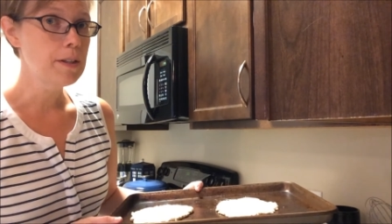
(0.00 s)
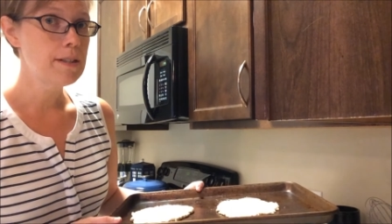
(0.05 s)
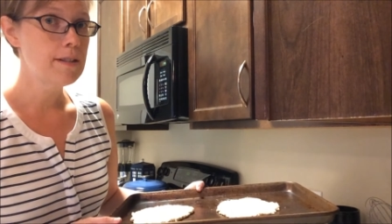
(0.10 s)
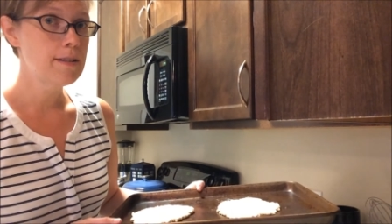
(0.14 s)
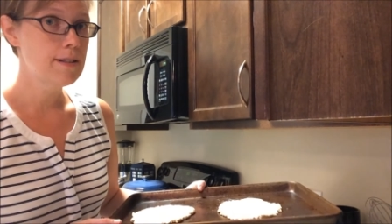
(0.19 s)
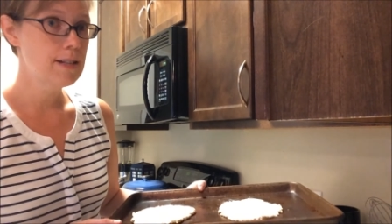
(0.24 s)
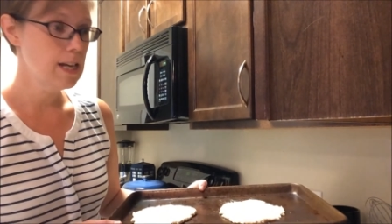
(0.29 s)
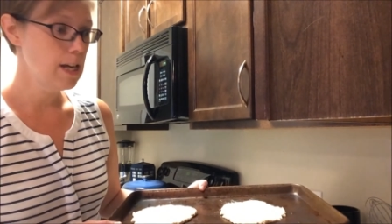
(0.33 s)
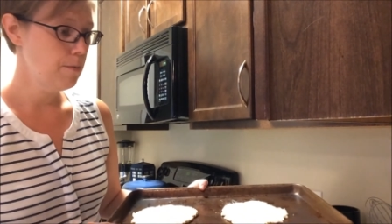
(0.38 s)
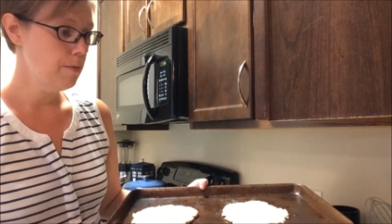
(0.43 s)
you can
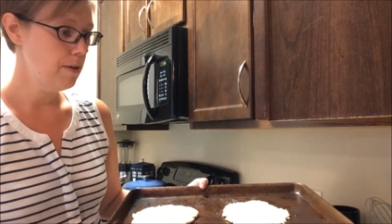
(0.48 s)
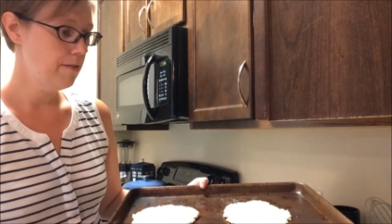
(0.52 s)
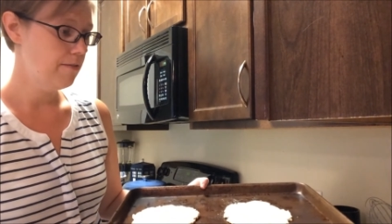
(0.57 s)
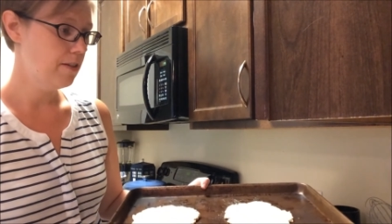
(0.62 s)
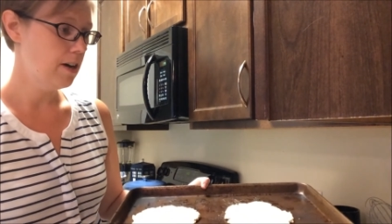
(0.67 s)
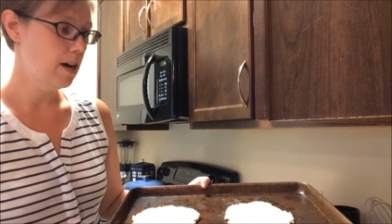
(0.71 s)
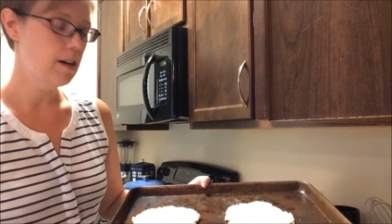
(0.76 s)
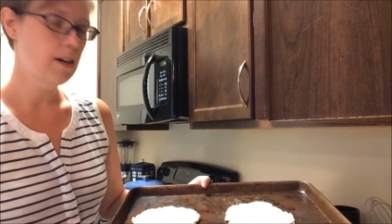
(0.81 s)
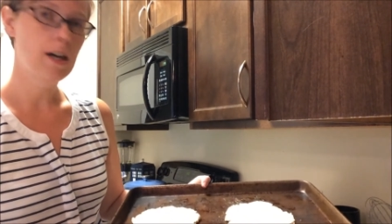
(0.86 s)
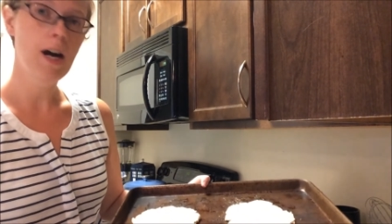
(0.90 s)
see
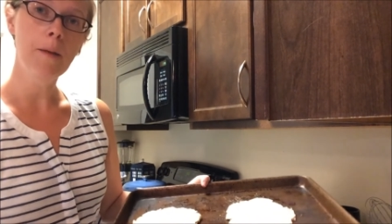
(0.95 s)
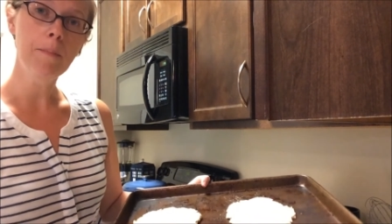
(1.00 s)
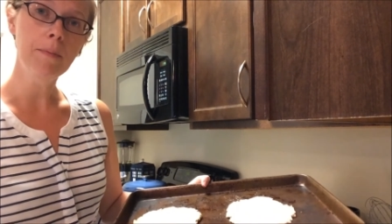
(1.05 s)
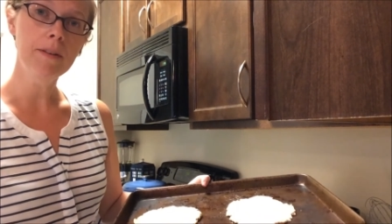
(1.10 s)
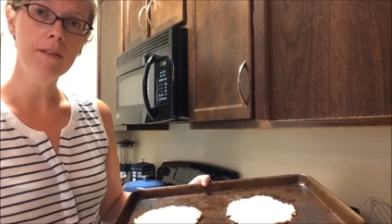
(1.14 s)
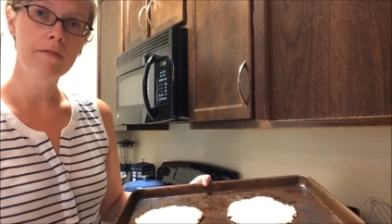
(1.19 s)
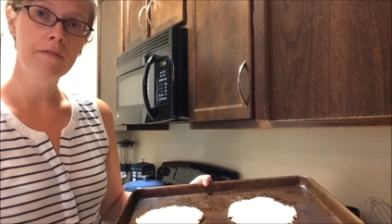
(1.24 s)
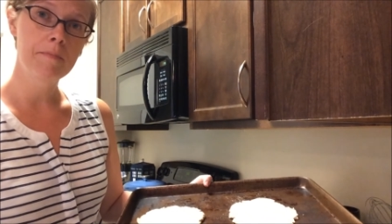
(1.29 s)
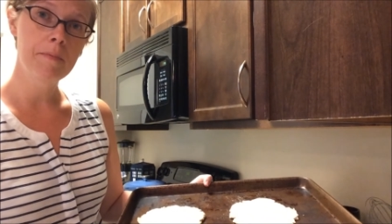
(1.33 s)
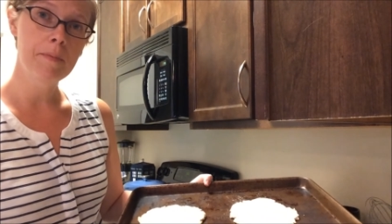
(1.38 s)
we've got a
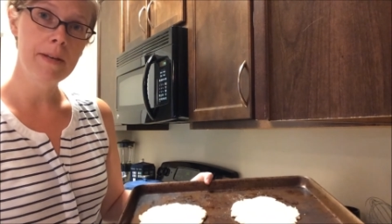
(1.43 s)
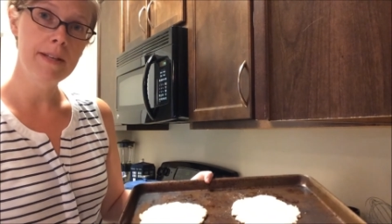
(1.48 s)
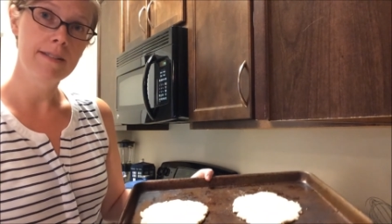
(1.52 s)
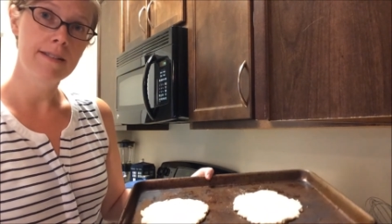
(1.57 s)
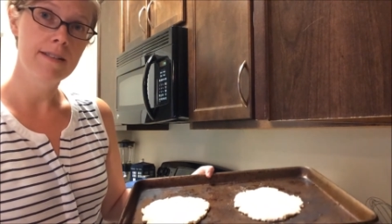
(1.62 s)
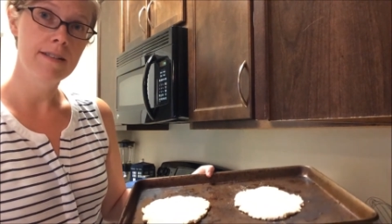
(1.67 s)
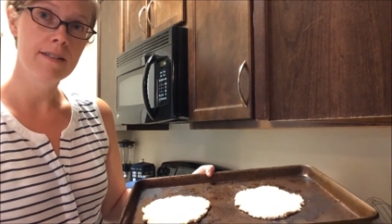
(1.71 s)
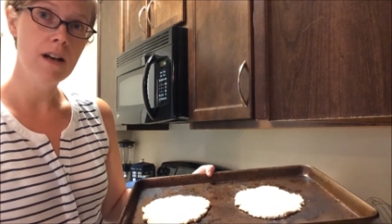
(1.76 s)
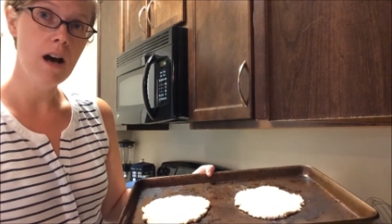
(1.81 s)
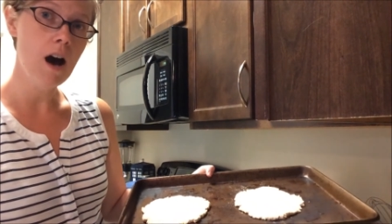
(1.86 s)
couple of
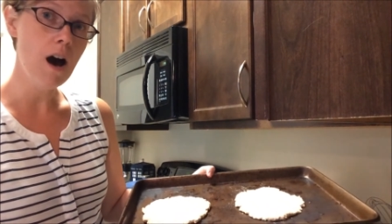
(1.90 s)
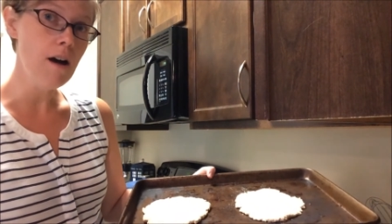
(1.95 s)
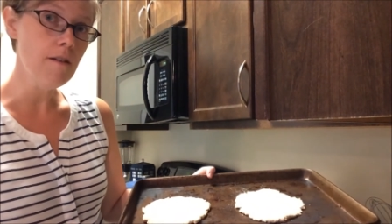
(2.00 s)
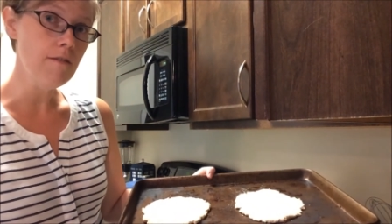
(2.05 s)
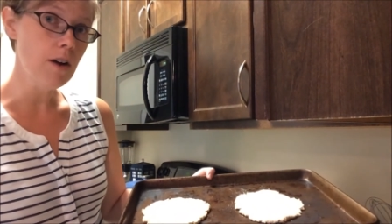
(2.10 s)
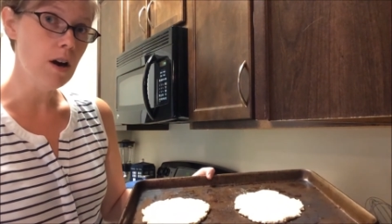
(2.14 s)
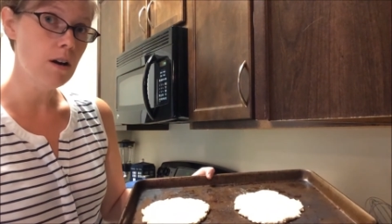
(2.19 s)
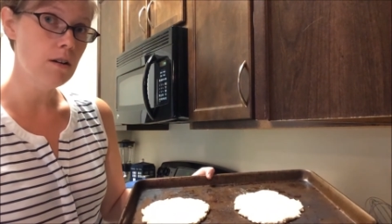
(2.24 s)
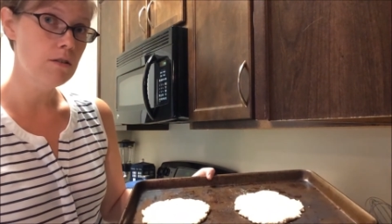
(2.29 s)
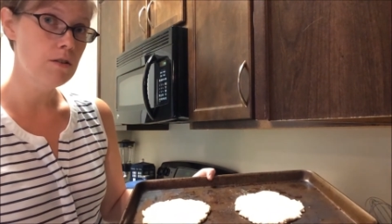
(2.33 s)
pieces
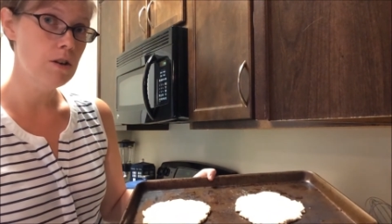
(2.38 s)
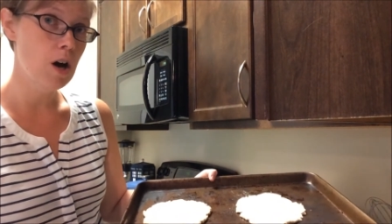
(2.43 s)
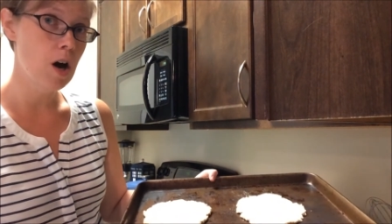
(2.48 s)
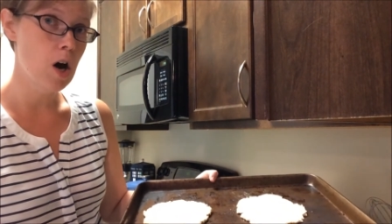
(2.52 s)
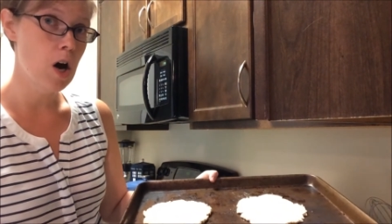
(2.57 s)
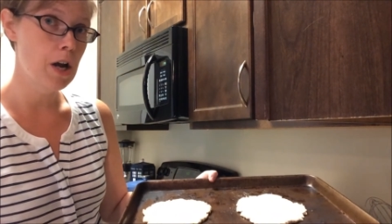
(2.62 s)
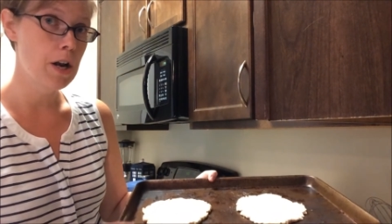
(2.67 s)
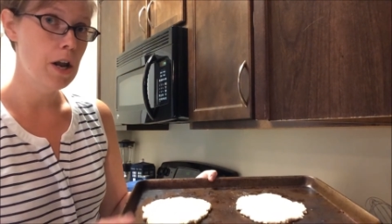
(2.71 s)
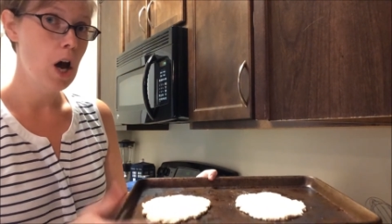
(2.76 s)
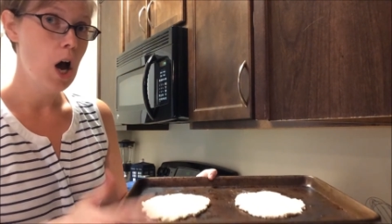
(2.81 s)
of our
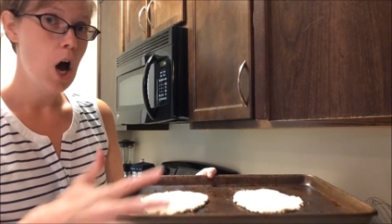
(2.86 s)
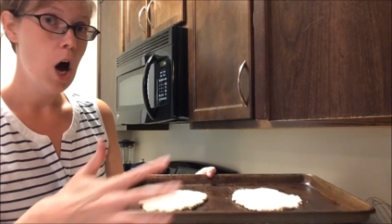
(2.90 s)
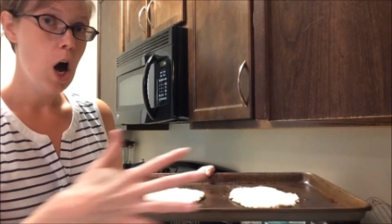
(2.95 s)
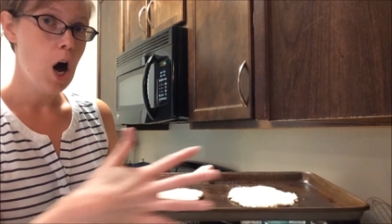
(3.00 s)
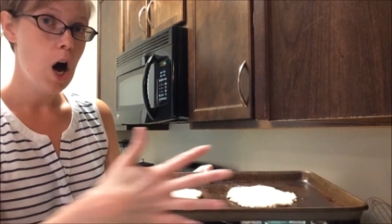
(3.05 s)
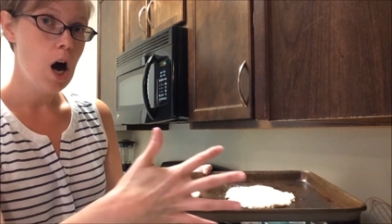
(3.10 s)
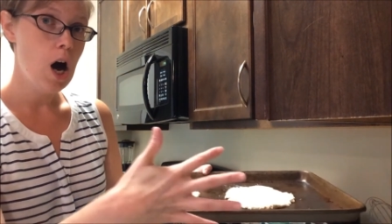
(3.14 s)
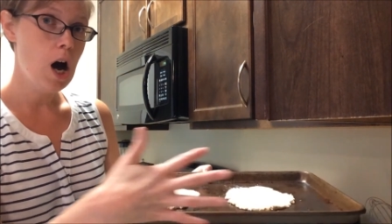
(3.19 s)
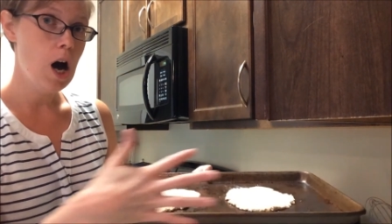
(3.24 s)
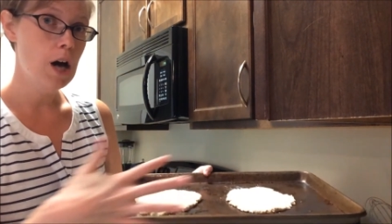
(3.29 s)
naan
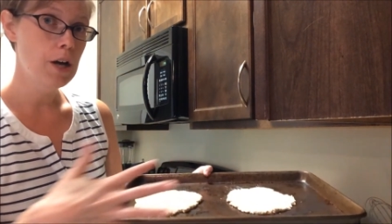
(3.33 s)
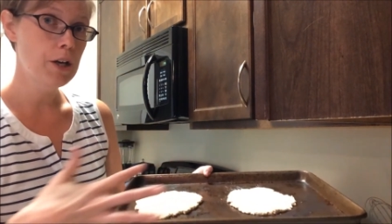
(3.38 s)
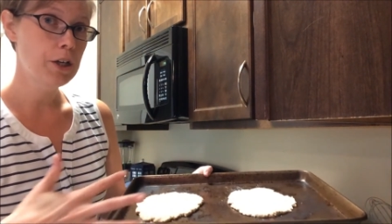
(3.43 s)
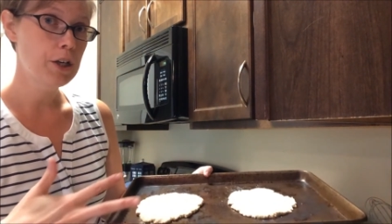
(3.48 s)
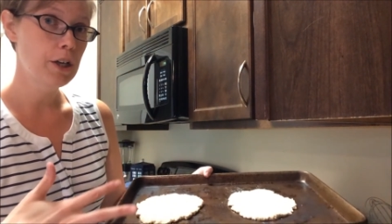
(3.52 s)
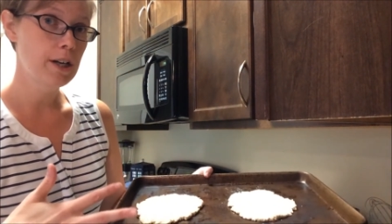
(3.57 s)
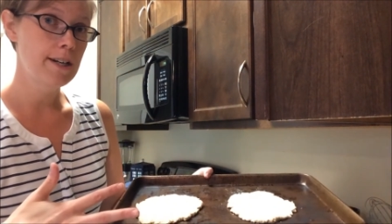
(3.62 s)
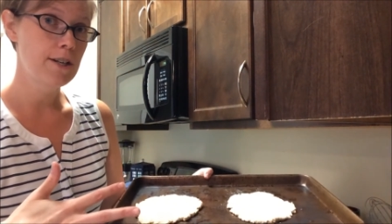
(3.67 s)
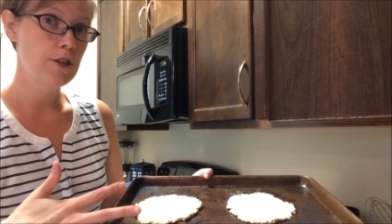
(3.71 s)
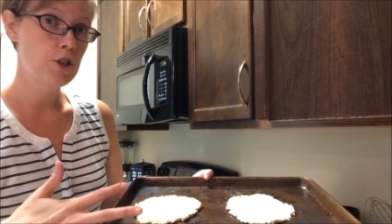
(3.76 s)
on a
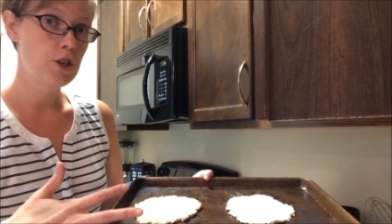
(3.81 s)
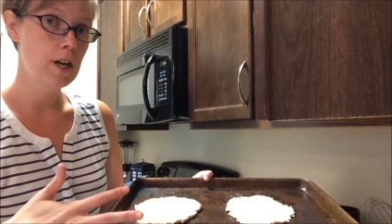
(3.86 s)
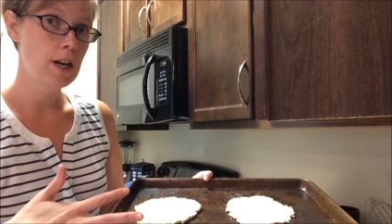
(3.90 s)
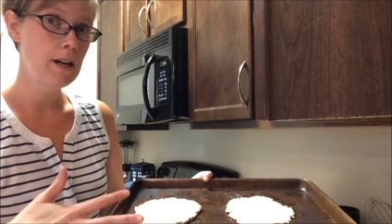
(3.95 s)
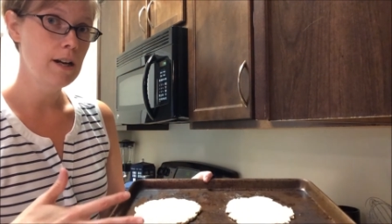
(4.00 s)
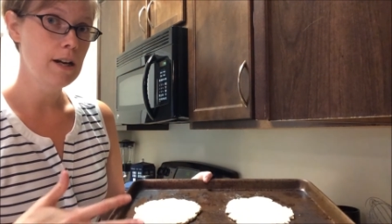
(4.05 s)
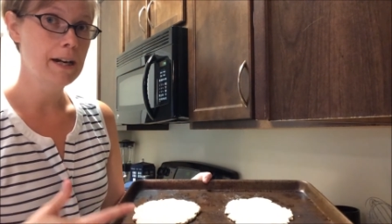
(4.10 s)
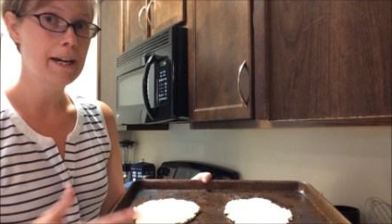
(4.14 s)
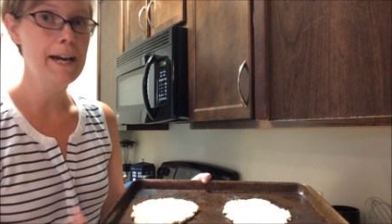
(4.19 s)
cookie sheet.